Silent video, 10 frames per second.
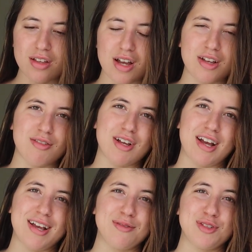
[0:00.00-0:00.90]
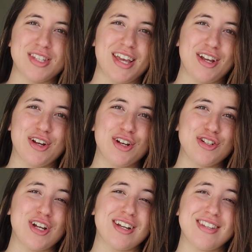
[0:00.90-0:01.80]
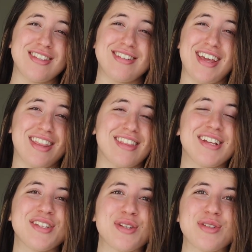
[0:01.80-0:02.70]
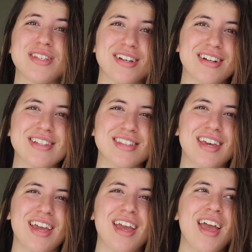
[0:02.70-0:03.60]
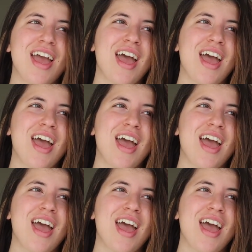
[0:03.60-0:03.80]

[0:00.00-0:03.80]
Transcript: I would say I encourage you not to take things so seriously